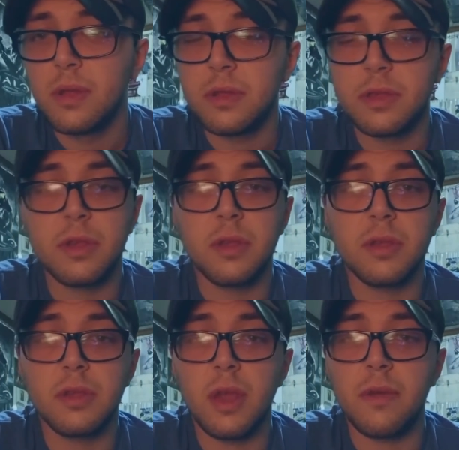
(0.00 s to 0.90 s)
it just
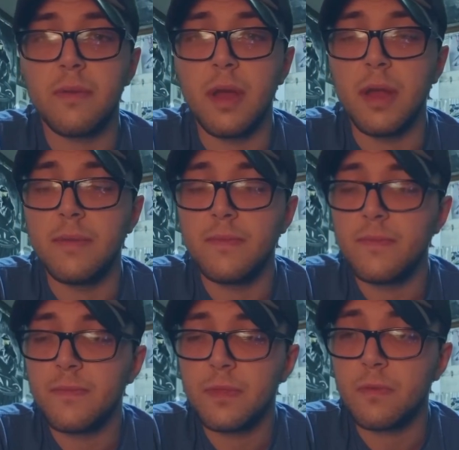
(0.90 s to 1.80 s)
doesn't sound right.
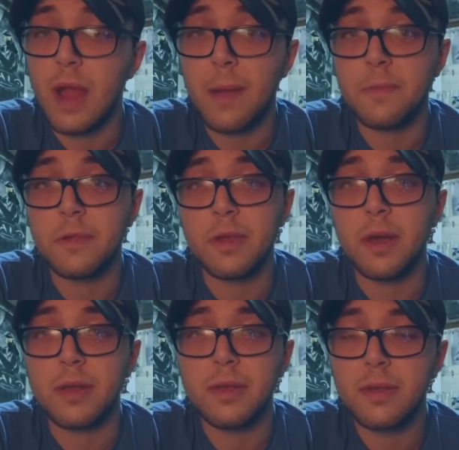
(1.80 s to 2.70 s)
The rap
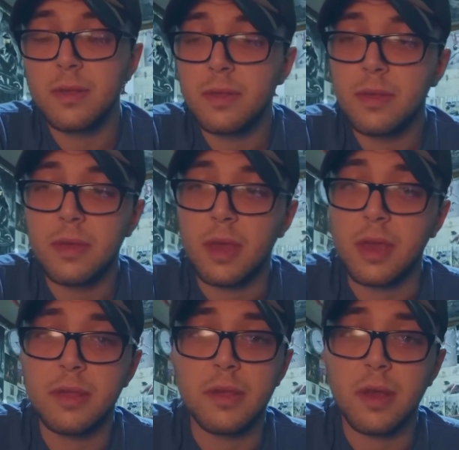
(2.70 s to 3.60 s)
sucked.
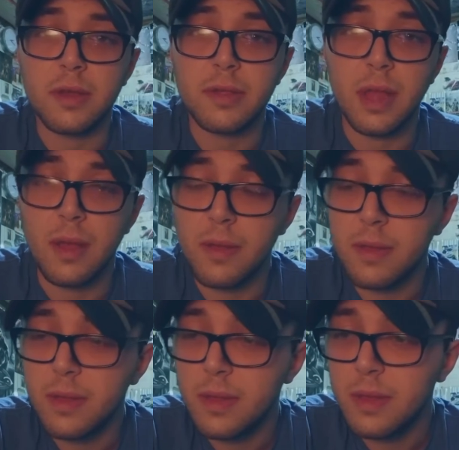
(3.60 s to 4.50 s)
He sucks now,
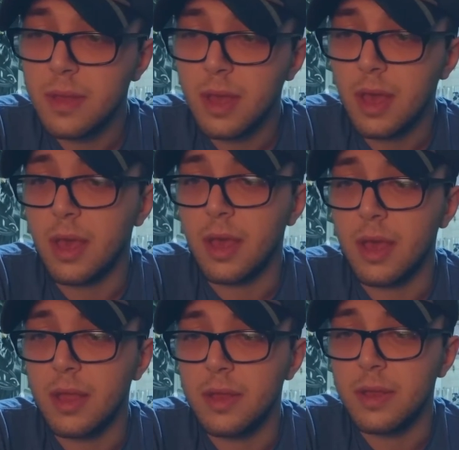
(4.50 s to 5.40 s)

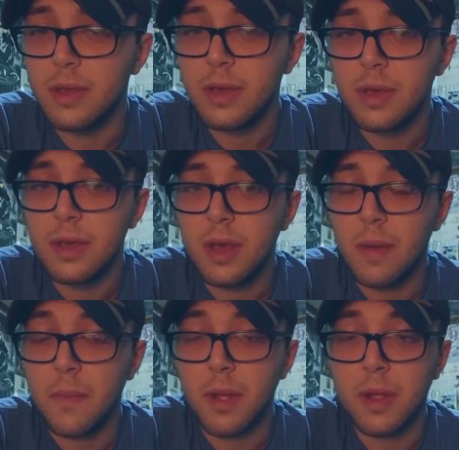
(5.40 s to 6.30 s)
and
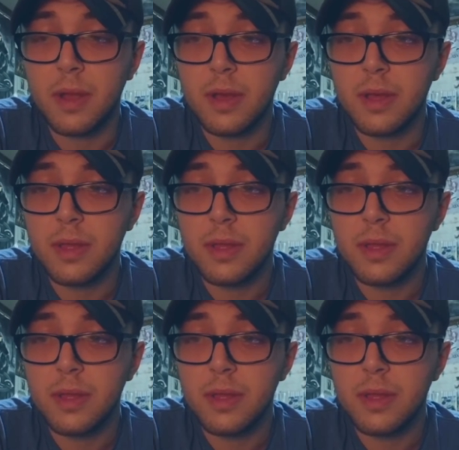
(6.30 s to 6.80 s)
America